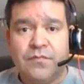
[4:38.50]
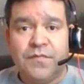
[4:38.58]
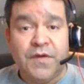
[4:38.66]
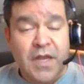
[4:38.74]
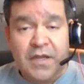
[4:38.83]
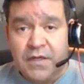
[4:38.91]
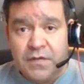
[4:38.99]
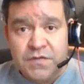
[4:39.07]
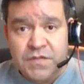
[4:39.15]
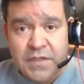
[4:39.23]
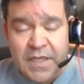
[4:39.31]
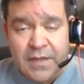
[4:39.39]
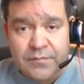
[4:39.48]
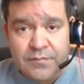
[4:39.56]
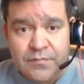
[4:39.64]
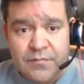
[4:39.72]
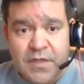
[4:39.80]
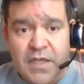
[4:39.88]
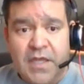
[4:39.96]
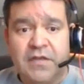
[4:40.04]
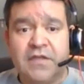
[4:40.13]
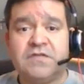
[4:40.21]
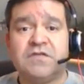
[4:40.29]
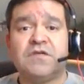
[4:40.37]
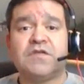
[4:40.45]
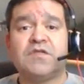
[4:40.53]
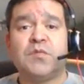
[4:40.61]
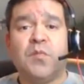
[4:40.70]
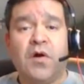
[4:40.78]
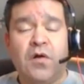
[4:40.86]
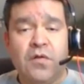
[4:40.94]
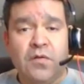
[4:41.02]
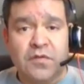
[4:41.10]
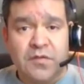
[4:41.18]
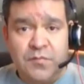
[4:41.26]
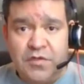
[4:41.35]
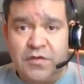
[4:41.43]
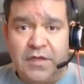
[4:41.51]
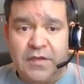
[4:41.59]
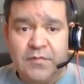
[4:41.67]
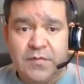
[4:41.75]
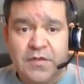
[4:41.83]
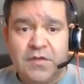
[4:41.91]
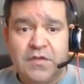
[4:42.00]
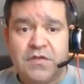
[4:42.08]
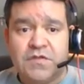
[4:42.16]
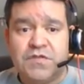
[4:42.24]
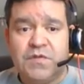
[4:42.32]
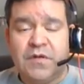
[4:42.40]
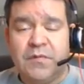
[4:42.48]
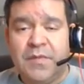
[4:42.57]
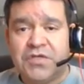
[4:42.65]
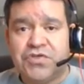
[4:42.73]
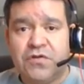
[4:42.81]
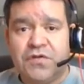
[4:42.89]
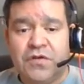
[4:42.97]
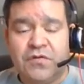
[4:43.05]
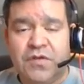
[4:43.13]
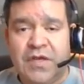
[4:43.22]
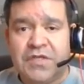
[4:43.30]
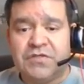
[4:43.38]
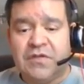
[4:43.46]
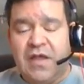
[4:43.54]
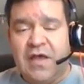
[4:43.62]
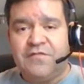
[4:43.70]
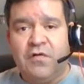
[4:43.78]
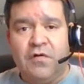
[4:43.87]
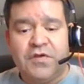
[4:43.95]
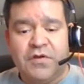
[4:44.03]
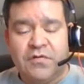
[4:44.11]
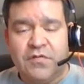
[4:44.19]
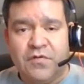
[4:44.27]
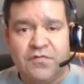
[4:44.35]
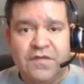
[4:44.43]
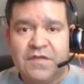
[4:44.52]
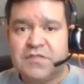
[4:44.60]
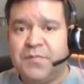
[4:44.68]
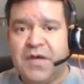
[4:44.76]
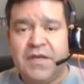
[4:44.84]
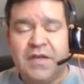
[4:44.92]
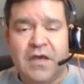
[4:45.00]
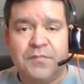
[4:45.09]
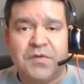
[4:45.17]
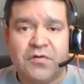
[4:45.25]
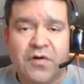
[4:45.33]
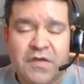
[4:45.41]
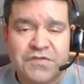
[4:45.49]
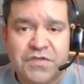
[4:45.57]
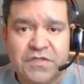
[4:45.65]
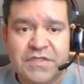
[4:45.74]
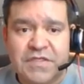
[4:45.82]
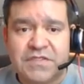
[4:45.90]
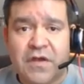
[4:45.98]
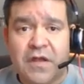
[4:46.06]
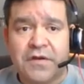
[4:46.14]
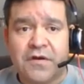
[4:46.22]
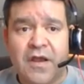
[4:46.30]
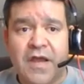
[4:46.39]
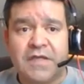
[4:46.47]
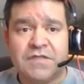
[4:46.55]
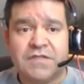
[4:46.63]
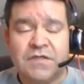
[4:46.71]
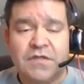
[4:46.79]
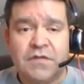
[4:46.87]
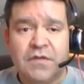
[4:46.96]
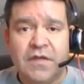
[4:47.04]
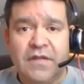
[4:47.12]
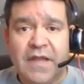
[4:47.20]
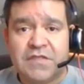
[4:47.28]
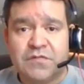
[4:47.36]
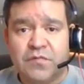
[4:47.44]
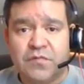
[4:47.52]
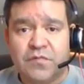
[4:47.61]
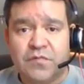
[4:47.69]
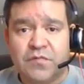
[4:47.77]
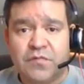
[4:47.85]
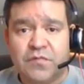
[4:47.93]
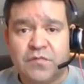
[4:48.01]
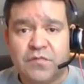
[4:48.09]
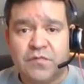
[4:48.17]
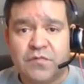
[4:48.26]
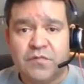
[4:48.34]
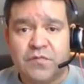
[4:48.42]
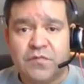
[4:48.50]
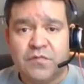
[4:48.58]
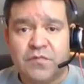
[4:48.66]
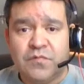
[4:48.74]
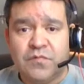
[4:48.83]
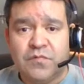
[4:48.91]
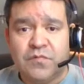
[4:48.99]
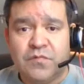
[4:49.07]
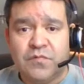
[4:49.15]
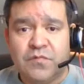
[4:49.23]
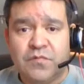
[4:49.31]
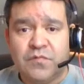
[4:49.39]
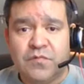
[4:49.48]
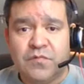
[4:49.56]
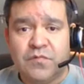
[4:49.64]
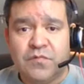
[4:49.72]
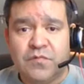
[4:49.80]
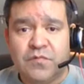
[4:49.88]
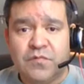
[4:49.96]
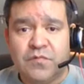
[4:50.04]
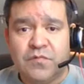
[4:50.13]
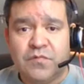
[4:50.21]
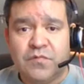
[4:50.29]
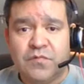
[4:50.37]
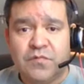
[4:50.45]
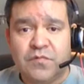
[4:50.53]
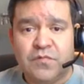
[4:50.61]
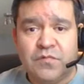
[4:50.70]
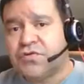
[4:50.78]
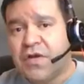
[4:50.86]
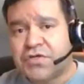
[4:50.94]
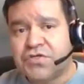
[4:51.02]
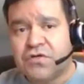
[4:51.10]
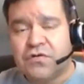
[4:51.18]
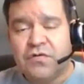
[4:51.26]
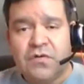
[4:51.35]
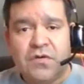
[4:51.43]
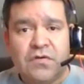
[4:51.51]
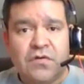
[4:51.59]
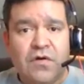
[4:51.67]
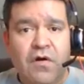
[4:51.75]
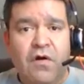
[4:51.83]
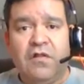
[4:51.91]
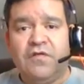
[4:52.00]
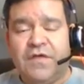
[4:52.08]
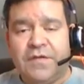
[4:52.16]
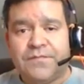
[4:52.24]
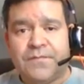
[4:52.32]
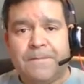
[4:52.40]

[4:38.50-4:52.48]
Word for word: they're not going to use you again and this is a small community. So you want to make sure you you guys have all your your things buttoned up, you're crossing your T's, dotting your I's, and that's whether you're an agent, wholesaler, fix and flipper, creative deal structure, all of it.